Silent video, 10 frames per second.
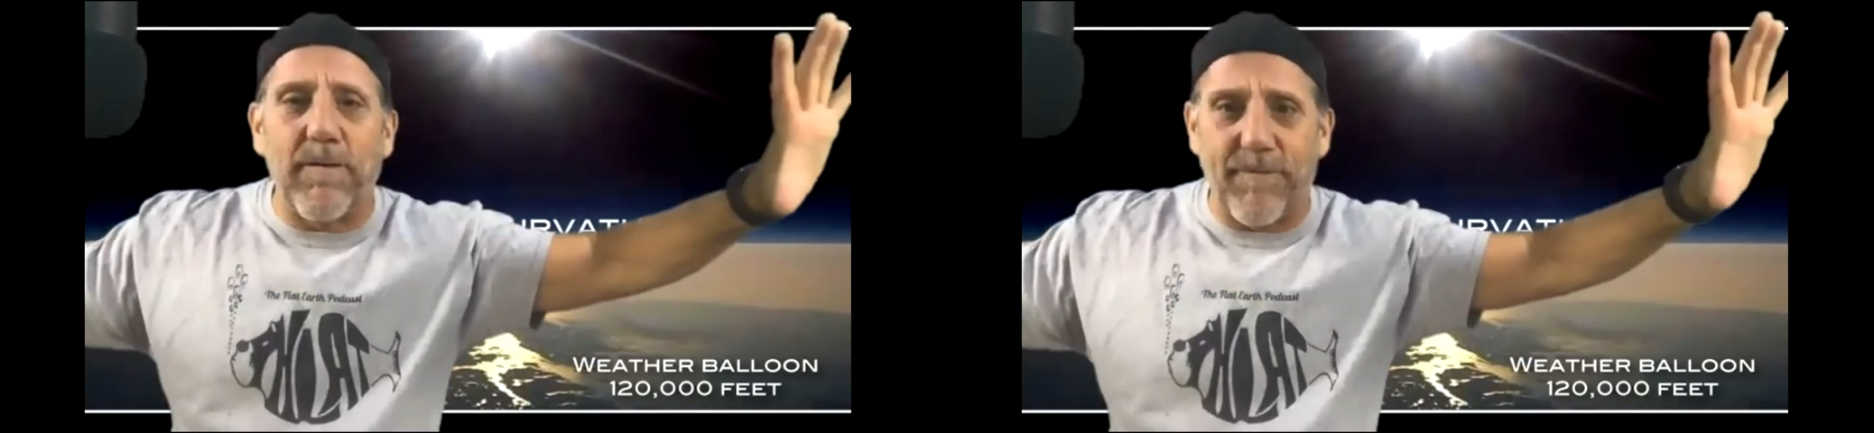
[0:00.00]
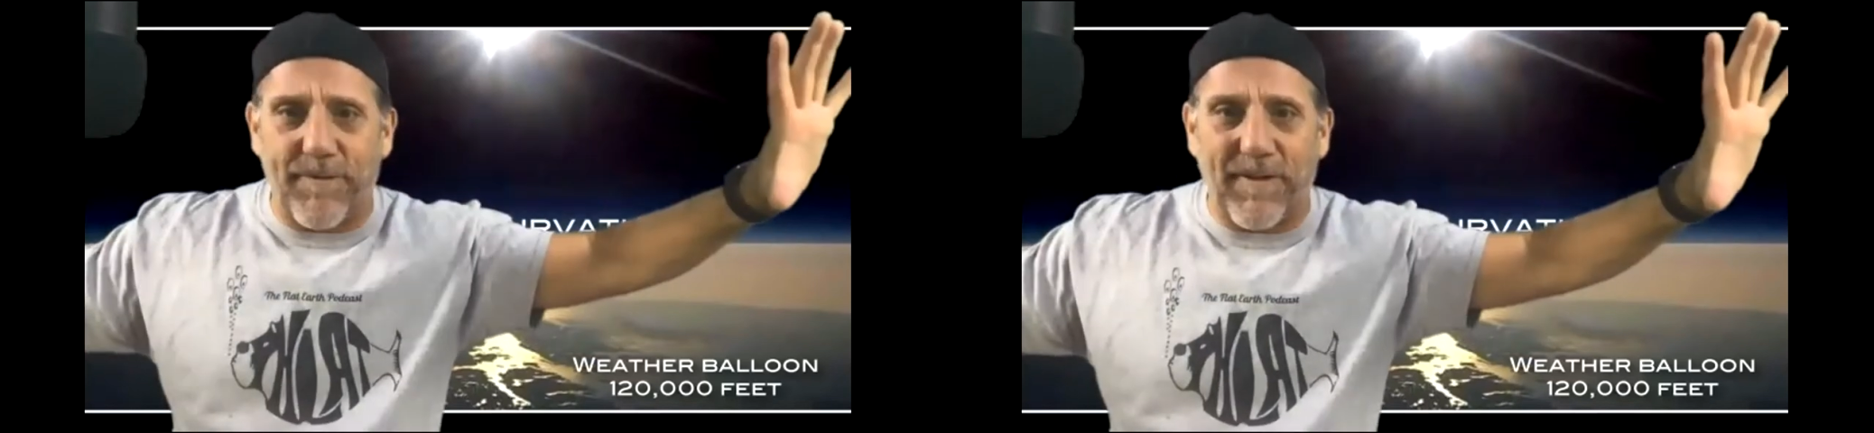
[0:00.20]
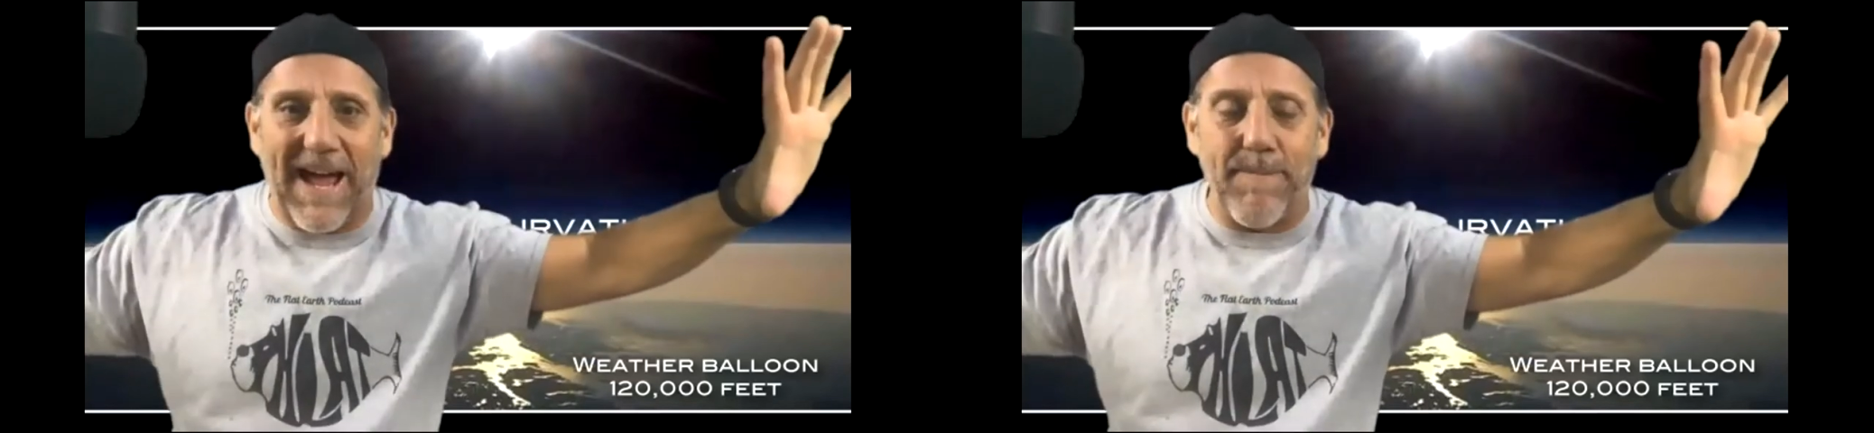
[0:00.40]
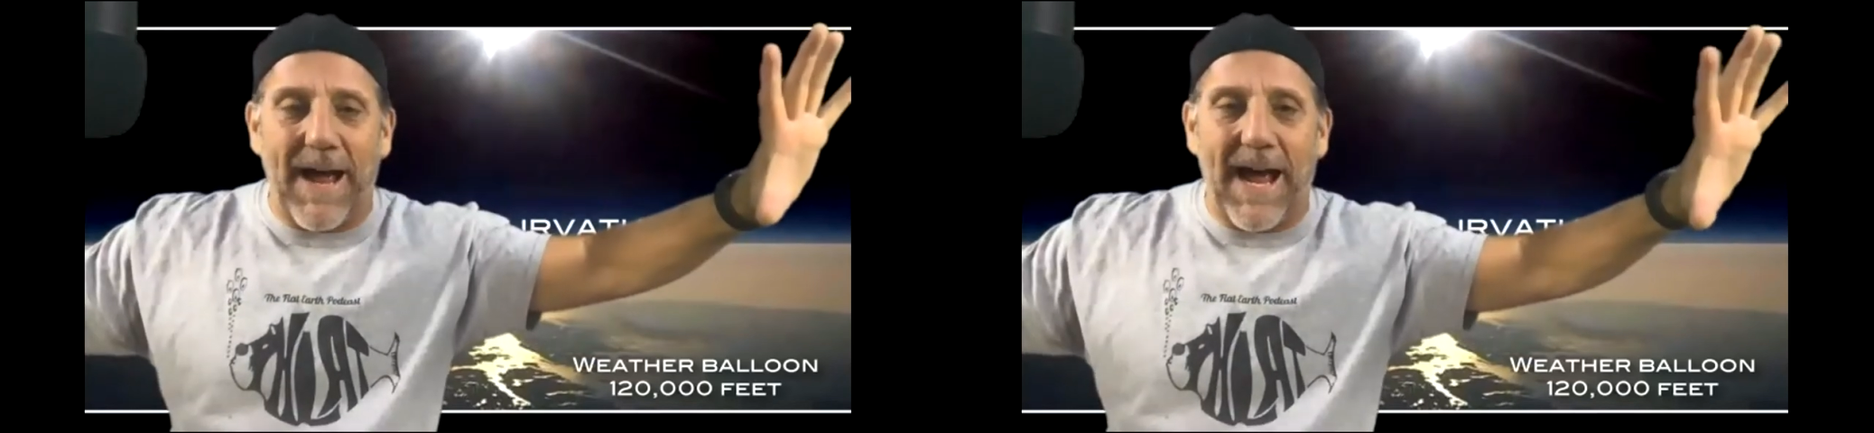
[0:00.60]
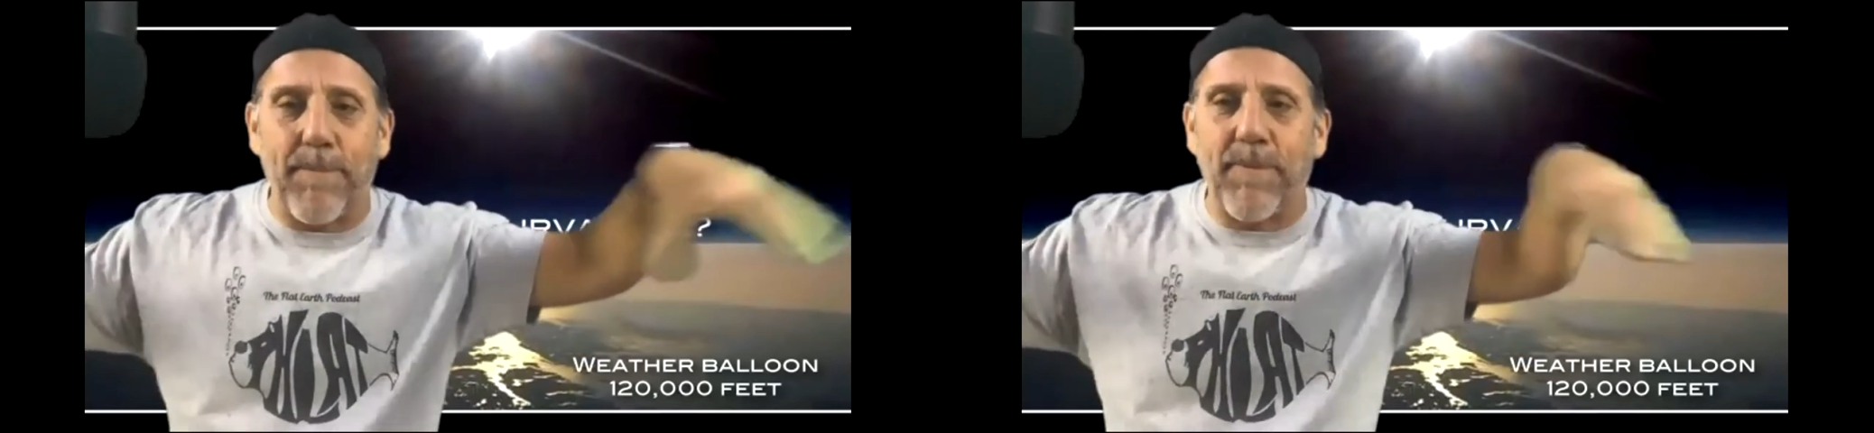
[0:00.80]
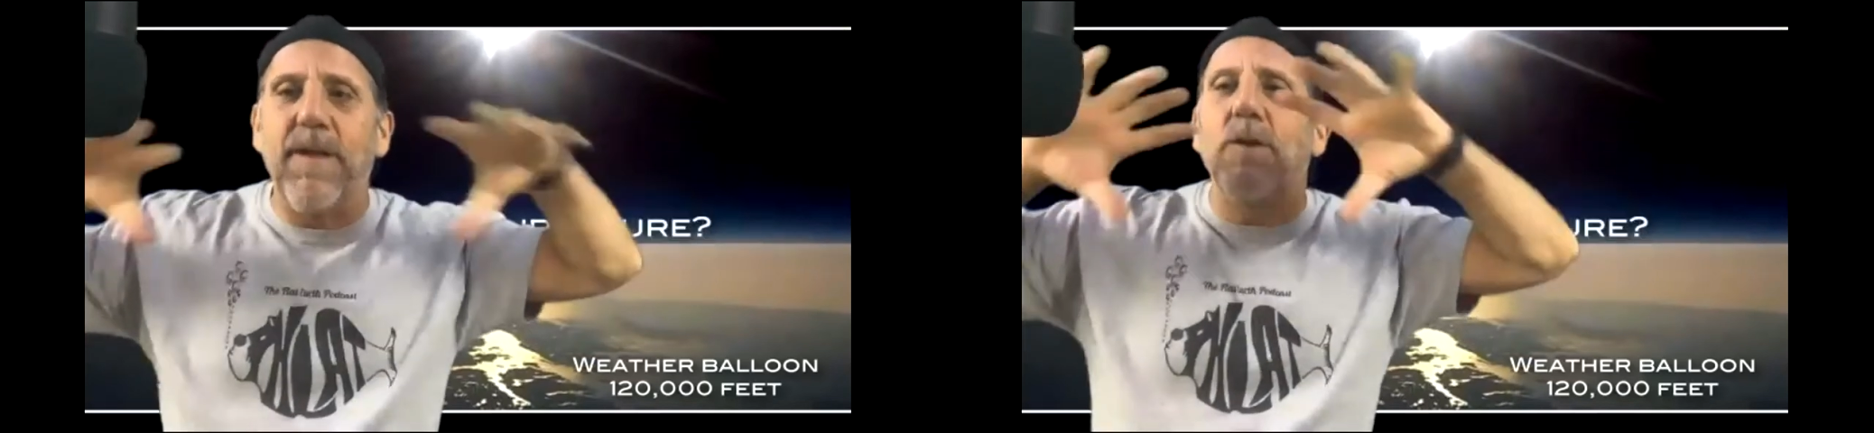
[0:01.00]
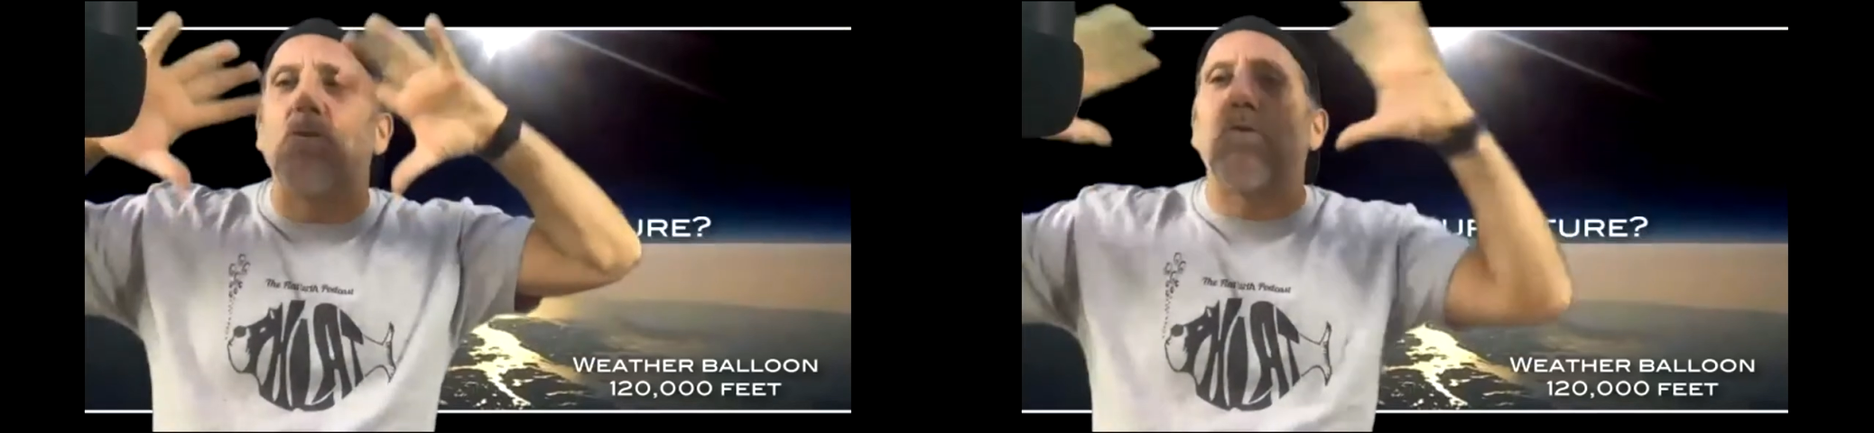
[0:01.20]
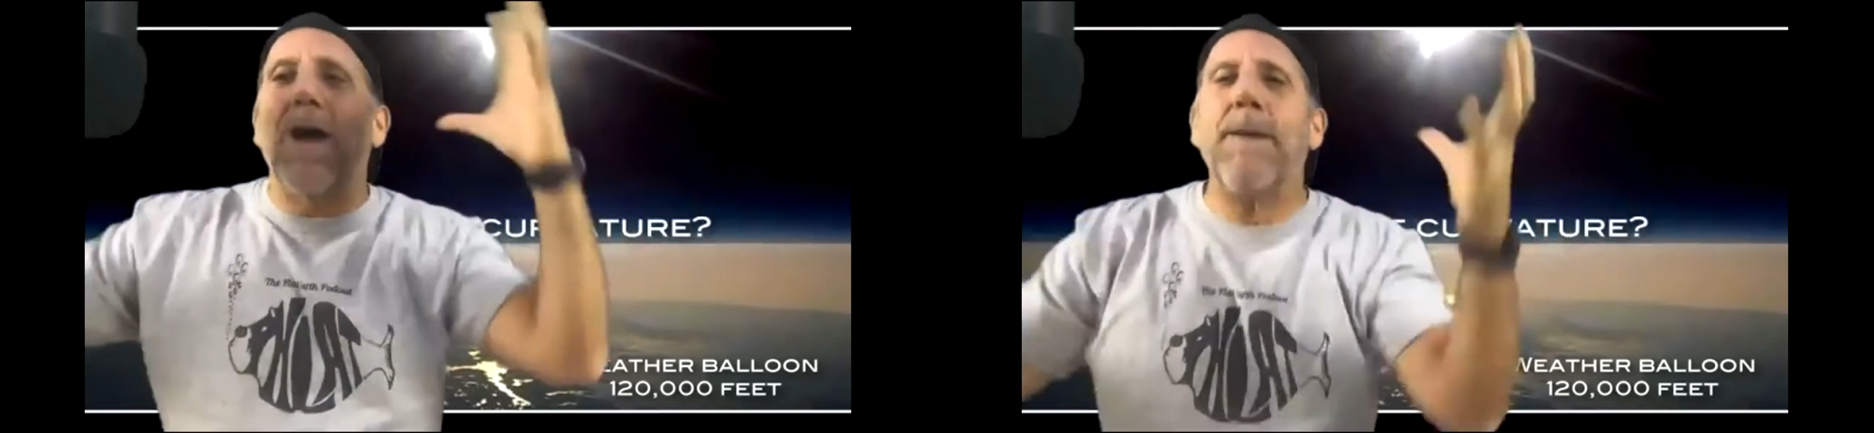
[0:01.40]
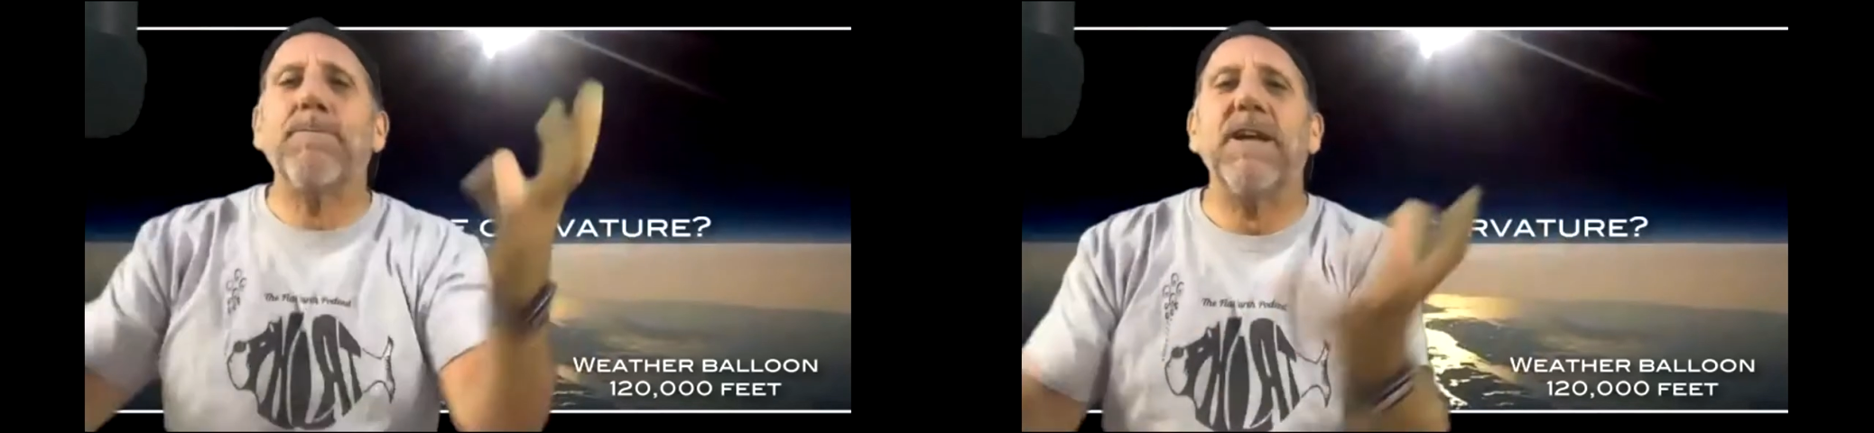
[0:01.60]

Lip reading: flat map wrapped